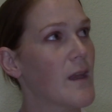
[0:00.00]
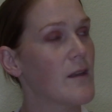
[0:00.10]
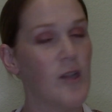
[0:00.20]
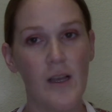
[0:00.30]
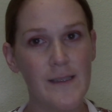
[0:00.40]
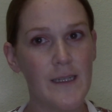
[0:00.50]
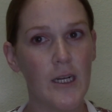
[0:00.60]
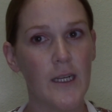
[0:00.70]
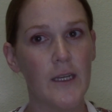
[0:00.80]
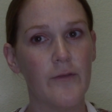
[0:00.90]
closet
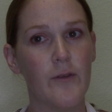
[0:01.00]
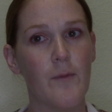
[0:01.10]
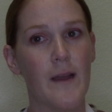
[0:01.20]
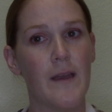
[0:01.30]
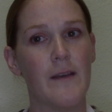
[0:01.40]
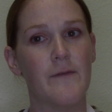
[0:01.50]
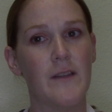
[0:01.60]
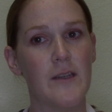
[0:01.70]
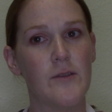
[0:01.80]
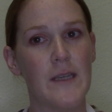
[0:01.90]
area for my
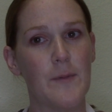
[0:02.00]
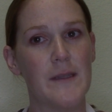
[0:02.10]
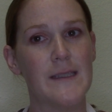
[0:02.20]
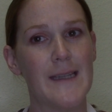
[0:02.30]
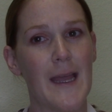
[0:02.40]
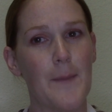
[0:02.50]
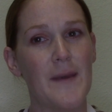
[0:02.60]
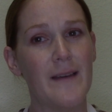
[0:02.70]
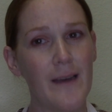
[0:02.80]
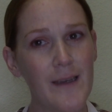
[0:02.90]
videotaping today
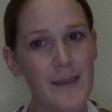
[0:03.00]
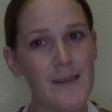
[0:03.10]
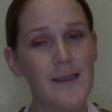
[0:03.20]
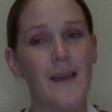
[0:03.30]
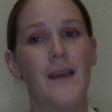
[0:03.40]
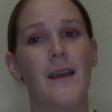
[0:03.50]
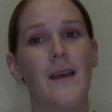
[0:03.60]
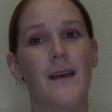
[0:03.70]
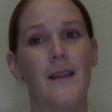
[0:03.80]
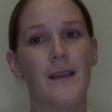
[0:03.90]
because
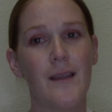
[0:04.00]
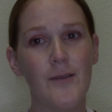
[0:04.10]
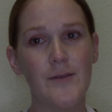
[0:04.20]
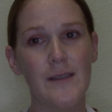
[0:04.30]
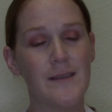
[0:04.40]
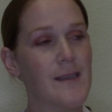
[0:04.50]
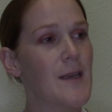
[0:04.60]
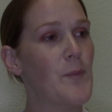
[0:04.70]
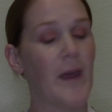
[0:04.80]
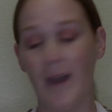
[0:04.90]
kiddo's
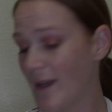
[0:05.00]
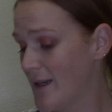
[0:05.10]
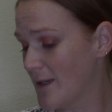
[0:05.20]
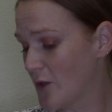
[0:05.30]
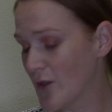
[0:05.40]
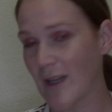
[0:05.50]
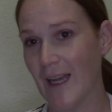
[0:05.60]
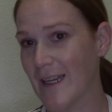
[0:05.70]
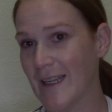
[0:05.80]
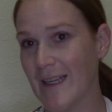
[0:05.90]
asleep and I needed good
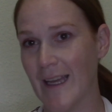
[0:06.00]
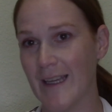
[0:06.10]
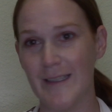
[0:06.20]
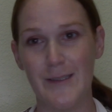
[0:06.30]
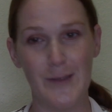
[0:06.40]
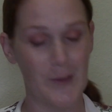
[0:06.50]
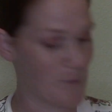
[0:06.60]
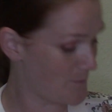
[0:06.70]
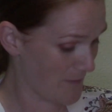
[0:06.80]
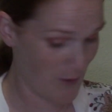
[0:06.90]
lighting, and
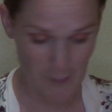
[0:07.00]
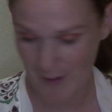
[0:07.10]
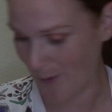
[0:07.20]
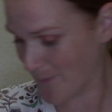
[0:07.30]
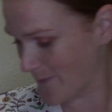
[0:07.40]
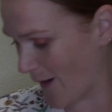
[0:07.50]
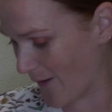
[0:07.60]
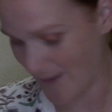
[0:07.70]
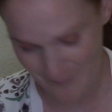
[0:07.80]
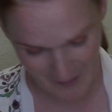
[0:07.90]
so here we are. All
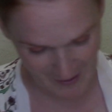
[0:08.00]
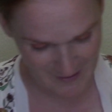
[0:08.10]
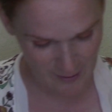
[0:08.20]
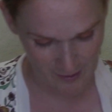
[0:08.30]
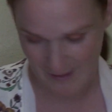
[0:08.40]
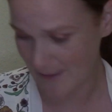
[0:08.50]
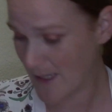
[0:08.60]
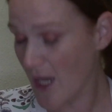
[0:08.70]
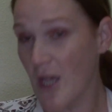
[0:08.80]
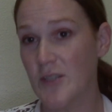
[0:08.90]
right, I digress.
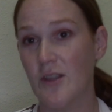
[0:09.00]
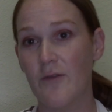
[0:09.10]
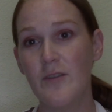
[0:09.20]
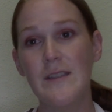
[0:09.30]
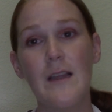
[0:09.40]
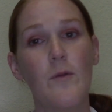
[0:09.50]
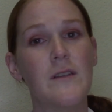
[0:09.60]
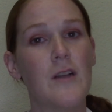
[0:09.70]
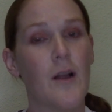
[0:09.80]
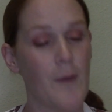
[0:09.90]
So the first thing I want
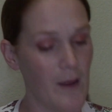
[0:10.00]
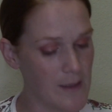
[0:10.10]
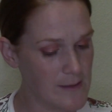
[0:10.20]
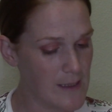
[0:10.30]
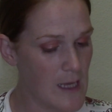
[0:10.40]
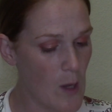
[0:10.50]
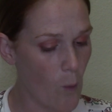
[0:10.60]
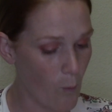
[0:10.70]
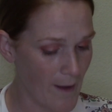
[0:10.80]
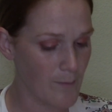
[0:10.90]
to talk about is the
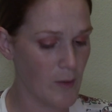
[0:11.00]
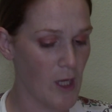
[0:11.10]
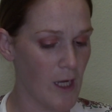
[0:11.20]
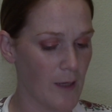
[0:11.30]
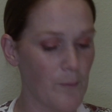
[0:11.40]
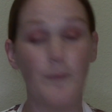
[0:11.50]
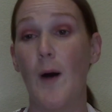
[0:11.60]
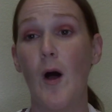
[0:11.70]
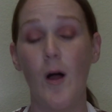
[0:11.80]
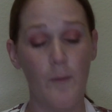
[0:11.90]
Wine Block
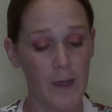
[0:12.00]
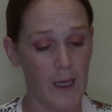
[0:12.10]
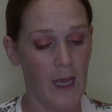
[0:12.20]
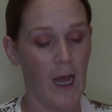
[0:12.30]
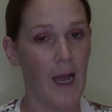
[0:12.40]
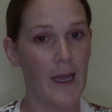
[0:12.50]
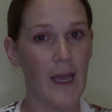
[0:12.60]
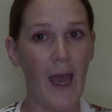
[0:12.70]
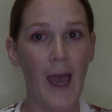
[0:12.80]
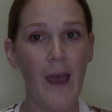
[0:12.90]
Balm. I
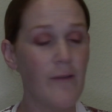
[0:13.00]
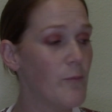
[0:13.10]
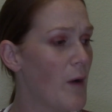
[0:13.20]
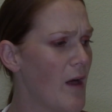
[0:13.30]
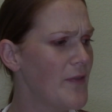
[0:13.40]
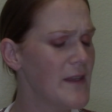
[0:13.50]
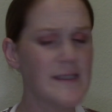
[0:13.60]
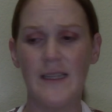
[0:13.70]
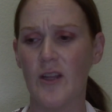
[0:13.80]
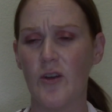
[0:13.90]
have bought
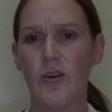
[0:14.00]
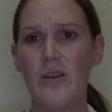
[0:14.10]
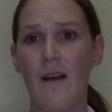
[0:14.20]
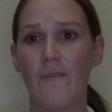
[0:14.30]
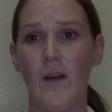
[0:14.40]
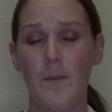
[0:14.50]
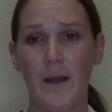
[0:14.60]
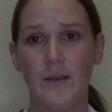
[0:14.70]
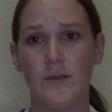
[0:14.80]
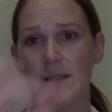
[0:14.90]
this and I could not find my
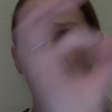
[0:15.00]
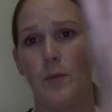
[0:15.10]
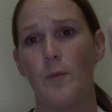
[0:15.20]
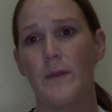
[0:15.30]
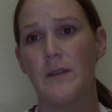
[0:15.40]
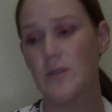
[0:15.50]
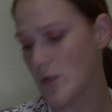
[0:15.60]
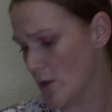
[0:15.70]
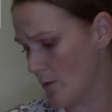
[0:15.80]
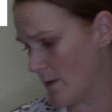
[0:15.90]
little sample, but the
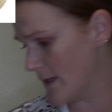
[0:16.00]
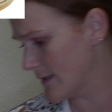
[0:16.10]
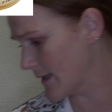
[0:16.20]
tube is